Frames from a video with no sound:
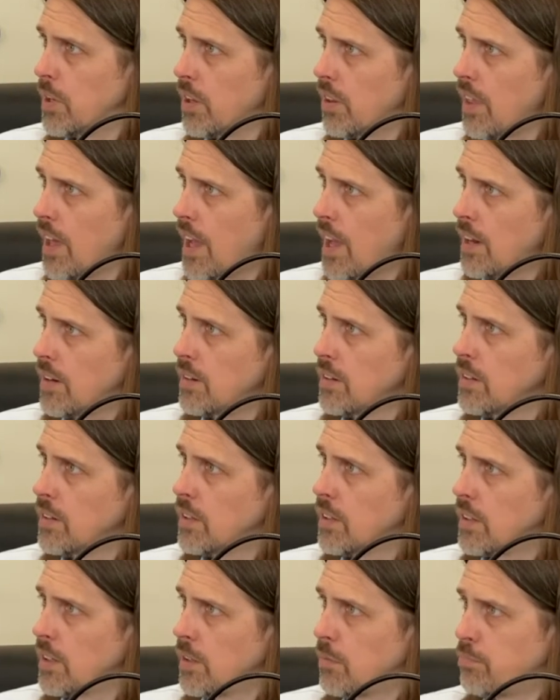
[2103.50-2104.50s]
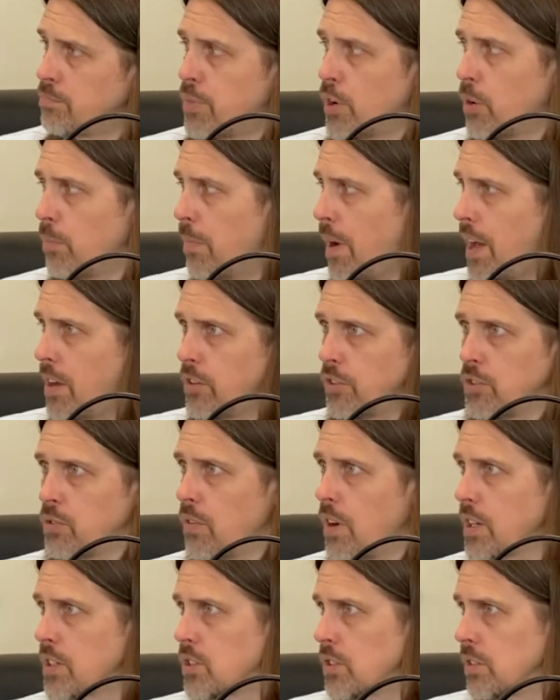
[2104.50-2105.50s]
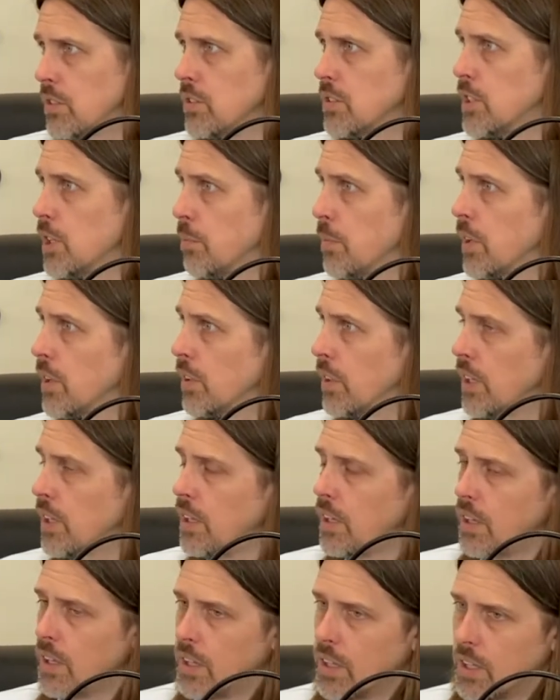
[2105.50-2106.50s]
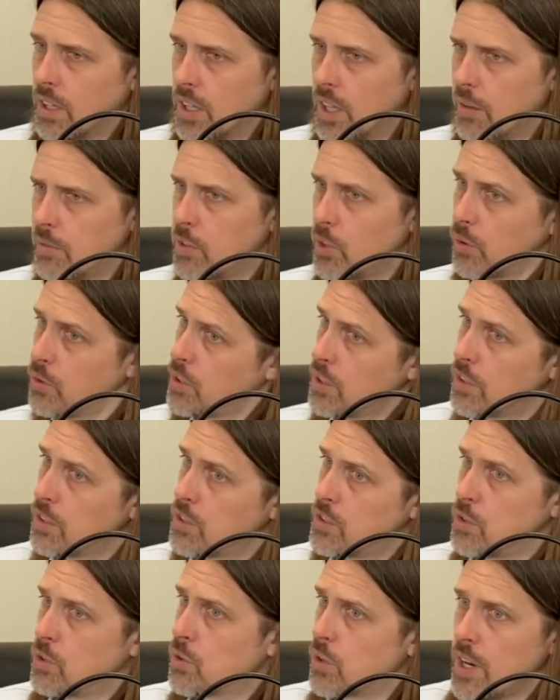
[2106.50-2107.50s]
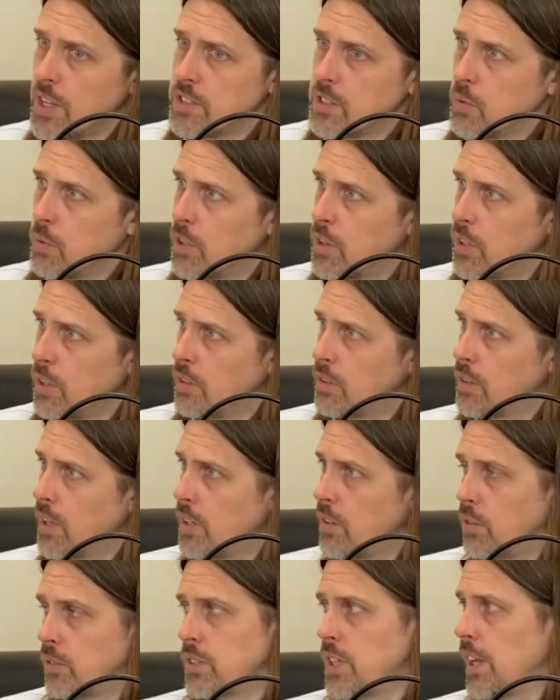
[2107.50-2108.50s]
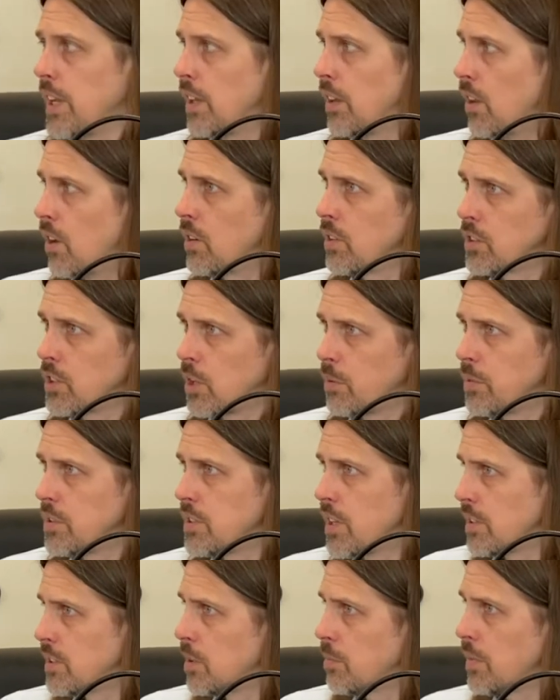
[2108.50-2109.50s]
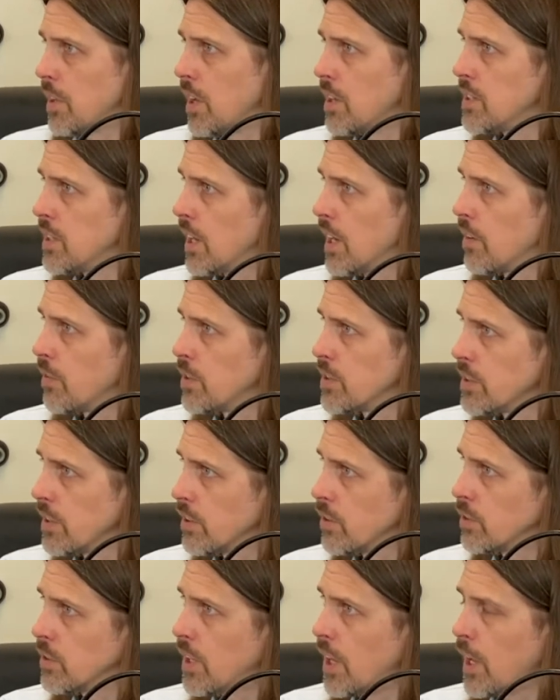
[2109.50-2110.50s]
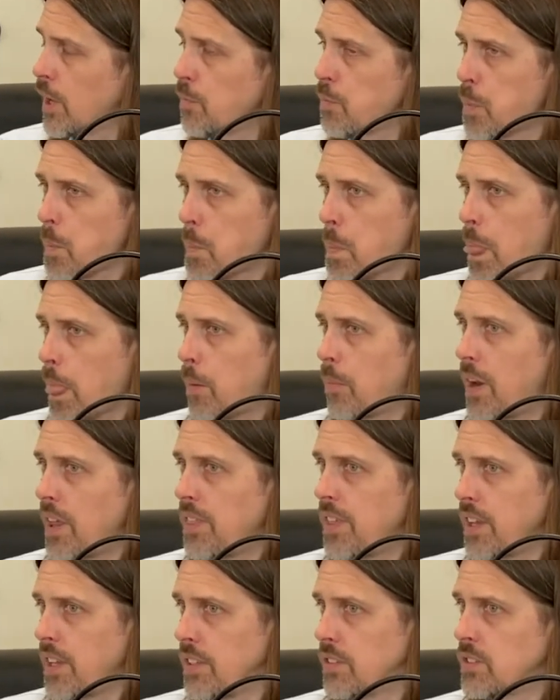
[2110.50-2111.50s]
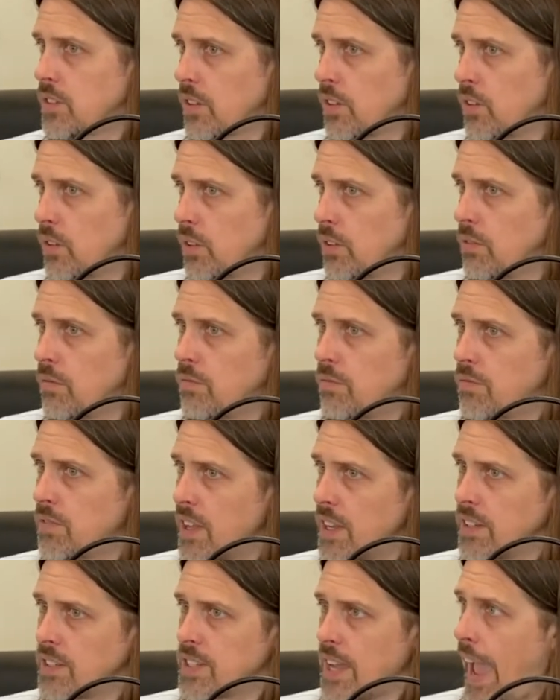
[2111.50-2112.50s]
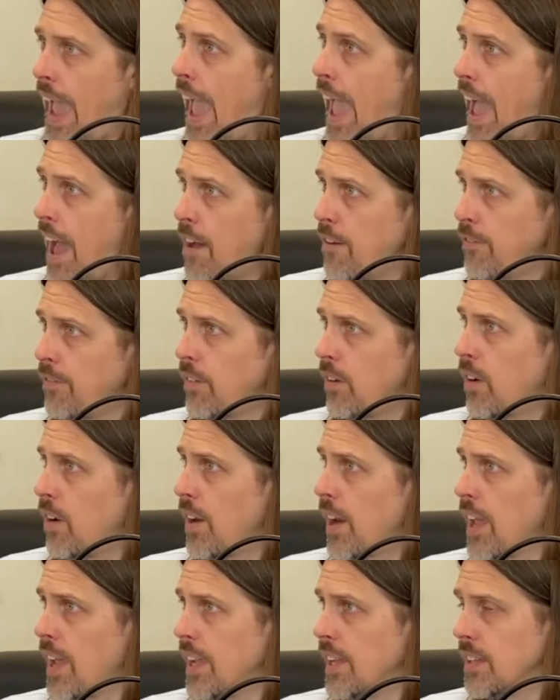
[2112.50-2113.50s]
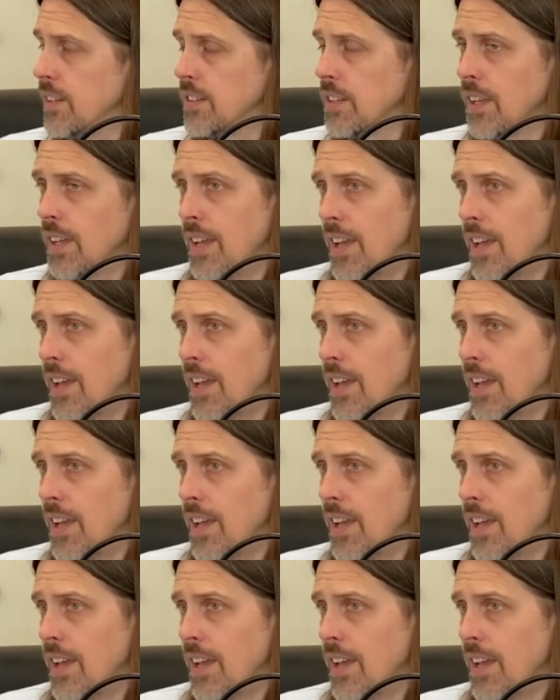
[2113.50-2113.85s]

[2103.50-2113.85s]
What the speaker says: of that per bottle directions typically. Don't get too crazy with it, and I don't take it long term. It's not something I take every single day, but I think it's a good thing to have on hand.